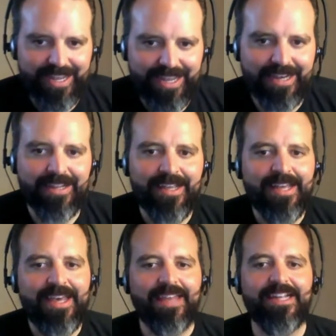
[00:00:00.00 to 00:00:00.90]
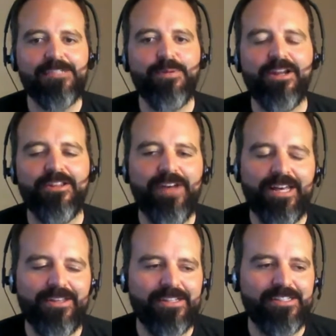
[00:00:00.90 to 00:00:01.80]
And that's part of the
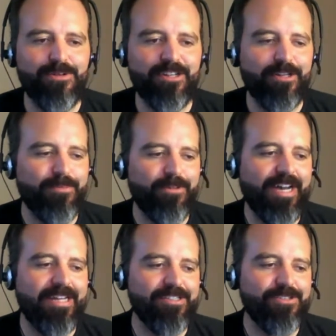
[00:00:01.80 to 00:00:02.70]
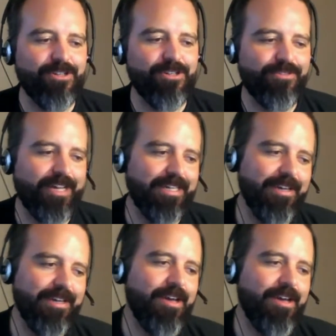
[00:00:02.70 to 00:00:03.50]
value that someone can provide is sort of like,